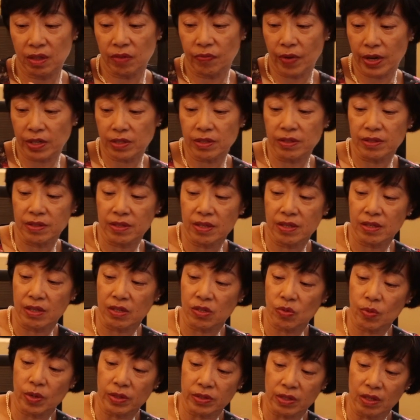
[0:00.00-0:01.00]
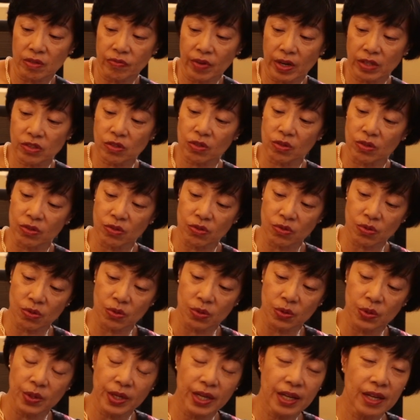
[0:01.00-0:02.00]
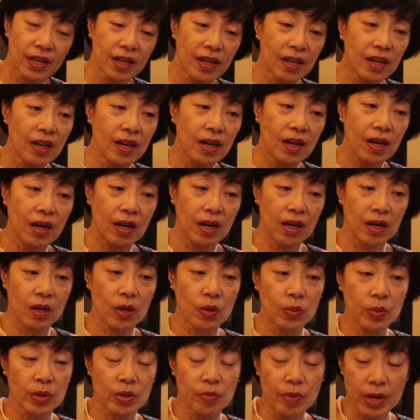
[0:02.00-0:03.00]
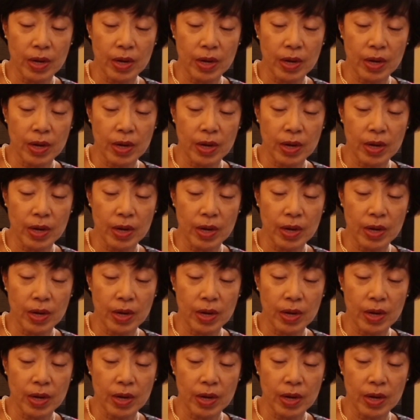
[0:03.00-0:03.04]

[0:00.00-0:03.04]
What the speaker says: infectious disease as well as infection control, we